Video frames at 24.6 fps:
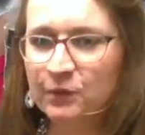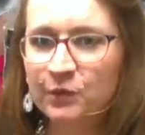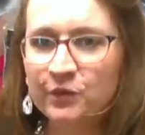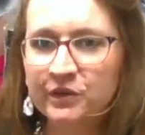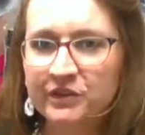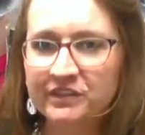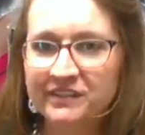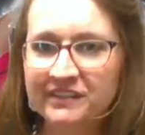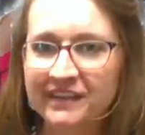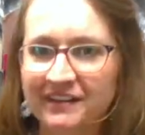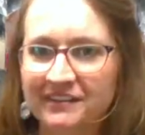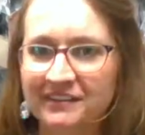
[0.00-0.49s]

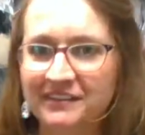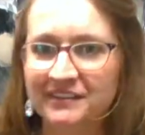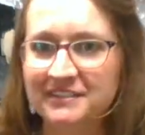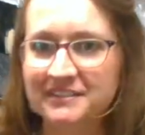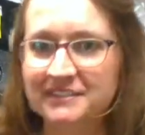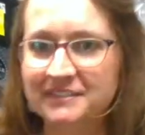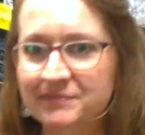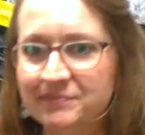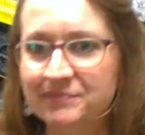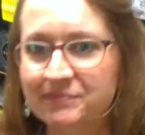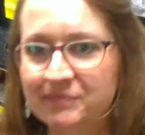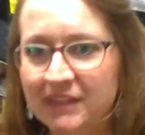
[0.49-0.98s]
wooden
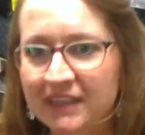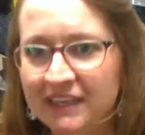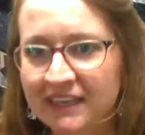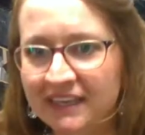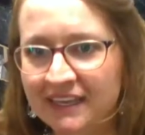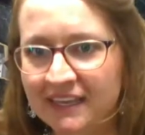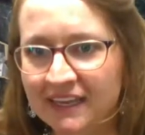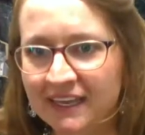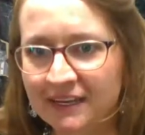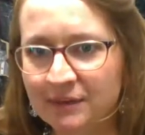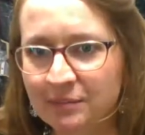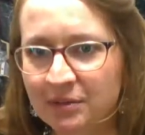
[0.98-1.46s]
necklace.
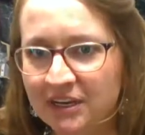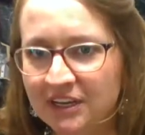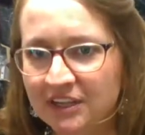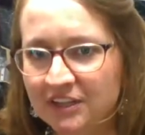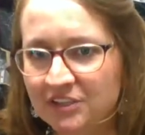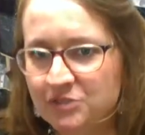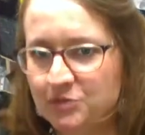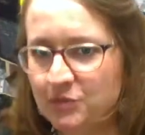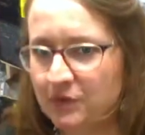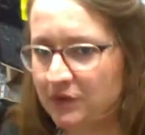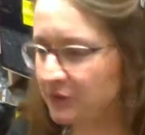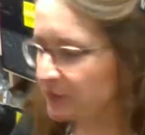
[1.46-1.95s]
Anybody
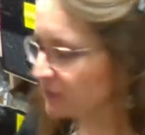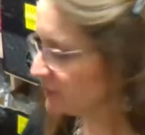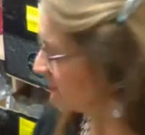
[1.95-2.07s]
else want a